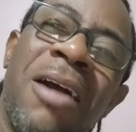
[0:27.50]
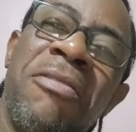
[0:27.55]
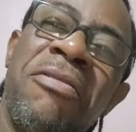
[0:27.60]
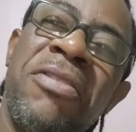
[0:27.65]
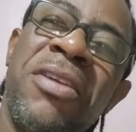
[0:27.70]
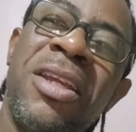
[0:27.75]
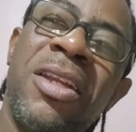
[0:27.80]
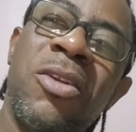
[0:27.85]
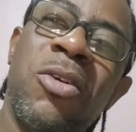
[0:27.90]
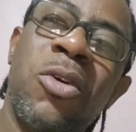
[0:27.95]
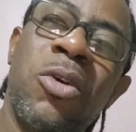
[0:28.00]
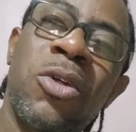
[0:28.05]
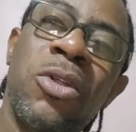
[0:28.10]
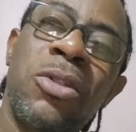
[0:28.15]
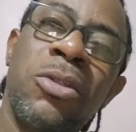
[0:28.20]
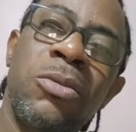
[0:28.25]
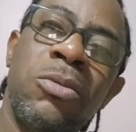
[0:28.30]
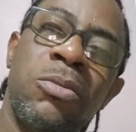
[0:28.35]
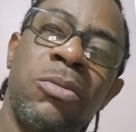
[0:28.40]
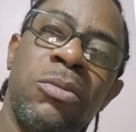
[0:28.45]
feel good.
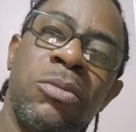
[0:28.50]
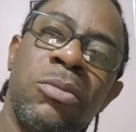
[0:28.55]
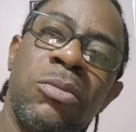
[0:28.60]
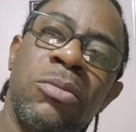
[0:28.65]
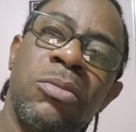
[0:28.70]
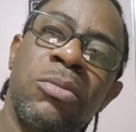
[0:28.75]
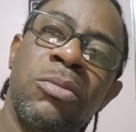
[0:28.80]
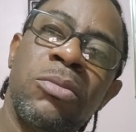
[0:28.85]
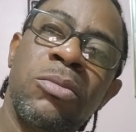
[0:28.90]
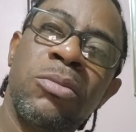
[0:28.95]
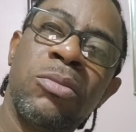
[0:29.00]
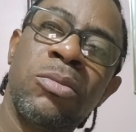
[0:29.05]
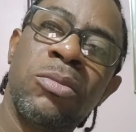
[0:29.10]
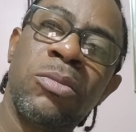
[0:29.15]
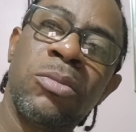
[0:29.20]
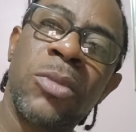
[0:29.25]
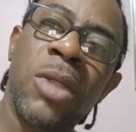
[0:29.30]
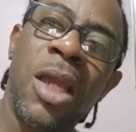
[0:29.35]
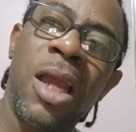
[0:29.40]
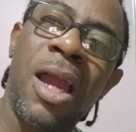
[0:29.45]

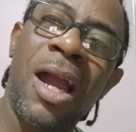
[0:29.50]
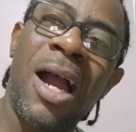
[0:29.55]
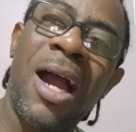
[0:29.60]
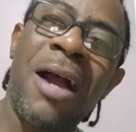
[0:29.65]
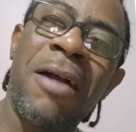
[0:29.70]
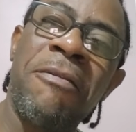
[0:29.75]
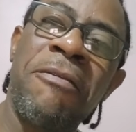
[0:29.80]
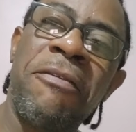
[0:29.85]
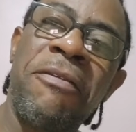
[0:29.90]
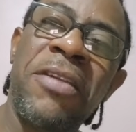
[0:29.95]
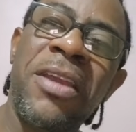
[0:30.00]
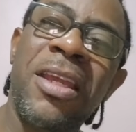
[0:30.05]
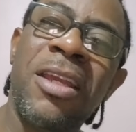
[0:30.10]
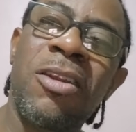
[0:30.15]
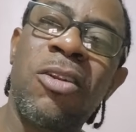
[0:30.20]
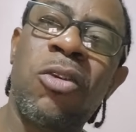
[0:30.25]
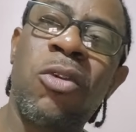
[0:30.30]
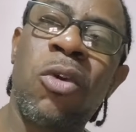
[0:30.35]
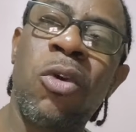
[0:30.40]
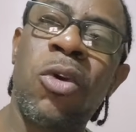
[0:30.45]
I feel
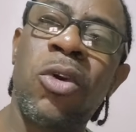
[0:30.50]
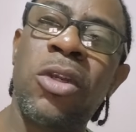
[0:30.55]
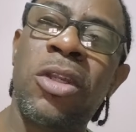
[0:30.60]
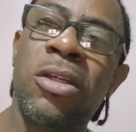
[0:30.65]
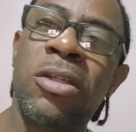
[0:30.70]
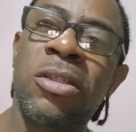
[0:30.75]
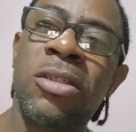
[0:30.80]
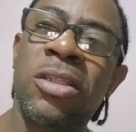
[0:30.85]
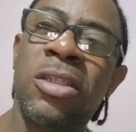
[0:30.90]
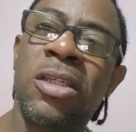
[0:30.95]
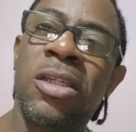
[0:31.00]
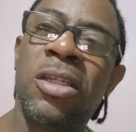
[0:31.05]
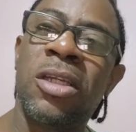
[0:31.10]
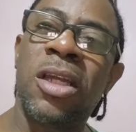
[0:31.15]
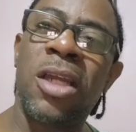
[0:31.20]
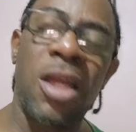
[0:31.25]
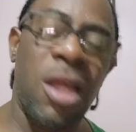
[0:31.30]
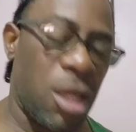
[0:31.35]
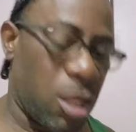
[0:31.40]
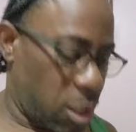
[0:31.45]
good.
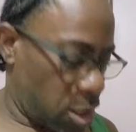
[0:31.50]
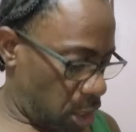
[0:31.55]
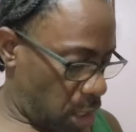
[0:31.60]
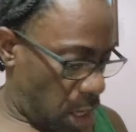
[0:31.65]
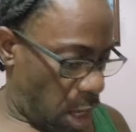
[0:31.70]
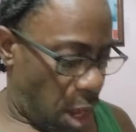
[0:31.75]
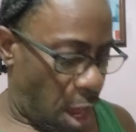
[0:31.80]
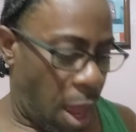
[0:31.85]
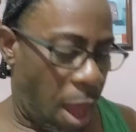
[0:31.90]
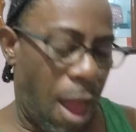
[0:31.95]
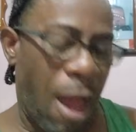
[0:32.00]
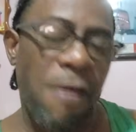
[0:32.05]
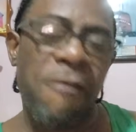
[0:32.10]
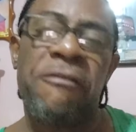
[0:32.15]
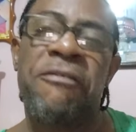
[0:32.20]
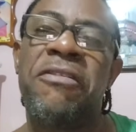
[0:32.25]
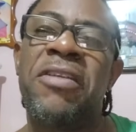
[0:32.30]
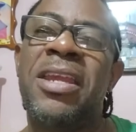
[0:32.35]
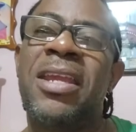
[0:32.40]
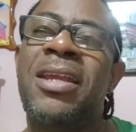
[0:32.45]
I
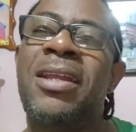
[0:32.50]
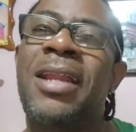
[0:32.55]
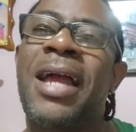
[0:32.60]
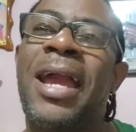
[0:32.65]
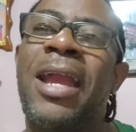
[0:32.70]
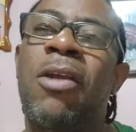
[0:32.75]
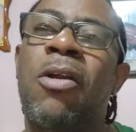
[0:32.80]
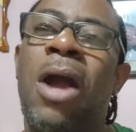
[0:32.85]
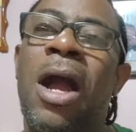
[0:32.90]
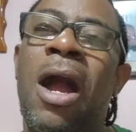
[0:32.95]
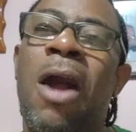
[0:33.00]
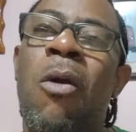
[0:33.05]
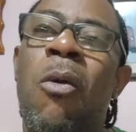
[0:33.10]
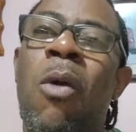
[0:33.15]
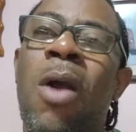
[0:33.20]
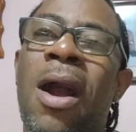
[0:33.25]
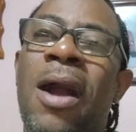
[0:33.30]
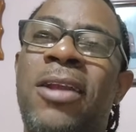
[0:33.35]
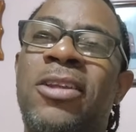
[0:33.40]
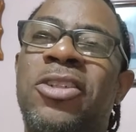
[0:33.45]
feel like I
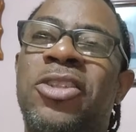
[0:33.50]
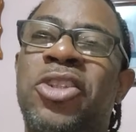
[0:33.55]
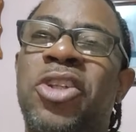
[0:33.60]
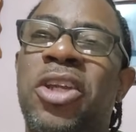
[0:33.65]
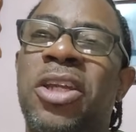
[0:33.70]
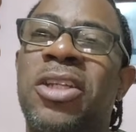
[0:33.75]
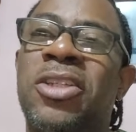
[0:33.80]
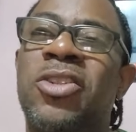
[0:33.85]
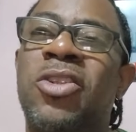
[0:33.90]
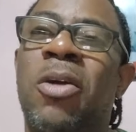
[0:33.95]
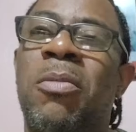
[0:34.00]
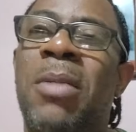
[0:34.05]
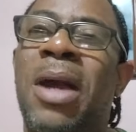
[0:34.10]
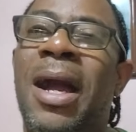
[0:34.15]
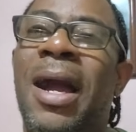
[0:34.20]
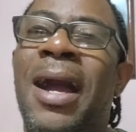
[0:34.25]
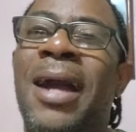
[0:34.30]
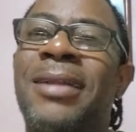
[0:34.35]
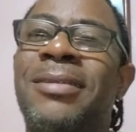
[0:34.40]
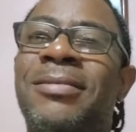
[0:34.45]
want to drink some
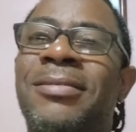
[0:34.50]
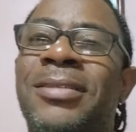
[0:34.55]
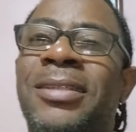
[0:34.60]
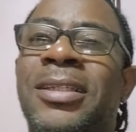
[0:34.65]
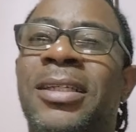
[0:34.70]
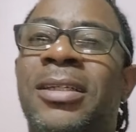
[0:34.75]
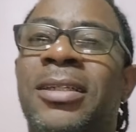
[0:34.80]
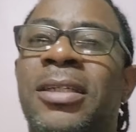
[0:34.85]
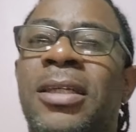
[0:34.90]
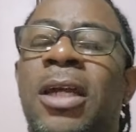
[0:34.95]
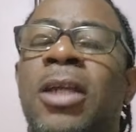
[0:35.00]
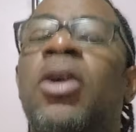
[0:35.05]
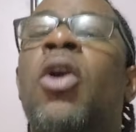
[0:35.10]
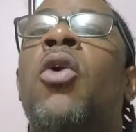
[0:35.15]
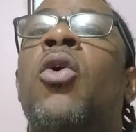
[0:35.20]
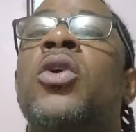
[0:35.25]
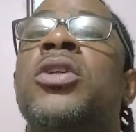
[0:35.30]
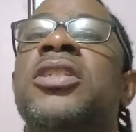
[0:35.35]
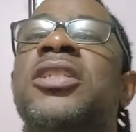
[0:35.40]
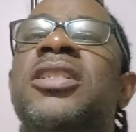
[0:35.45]
auntie.
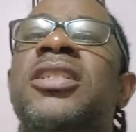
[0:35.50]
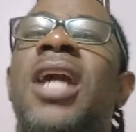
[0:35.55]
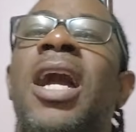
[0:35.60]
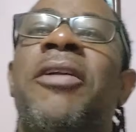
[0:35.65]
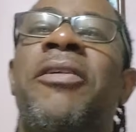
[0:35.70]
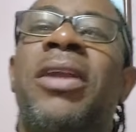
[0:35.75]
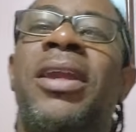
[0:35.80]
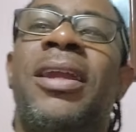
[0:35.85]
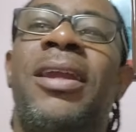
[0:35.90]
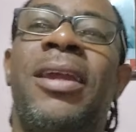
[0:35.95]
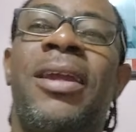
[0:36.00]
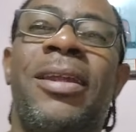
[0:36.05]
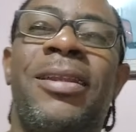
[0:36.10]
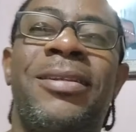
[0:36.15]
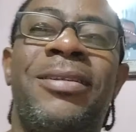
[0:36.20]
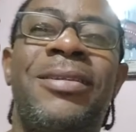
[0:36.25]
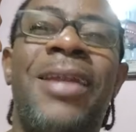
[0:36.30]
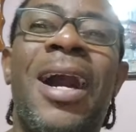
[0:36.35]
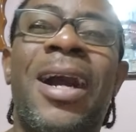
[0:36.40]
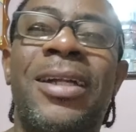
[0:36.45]
Oh, sorry,
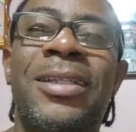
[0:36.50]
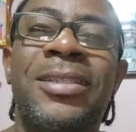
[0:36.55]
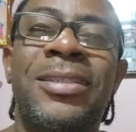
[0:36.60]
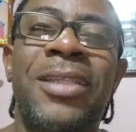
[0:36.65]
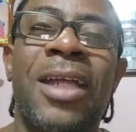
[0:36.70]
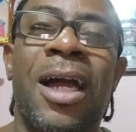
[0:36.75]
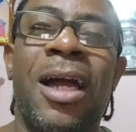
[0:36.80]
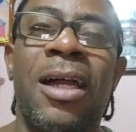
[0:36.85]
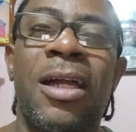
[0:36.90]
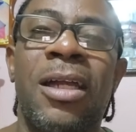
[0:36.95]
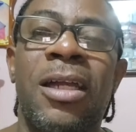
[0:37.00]
Dr.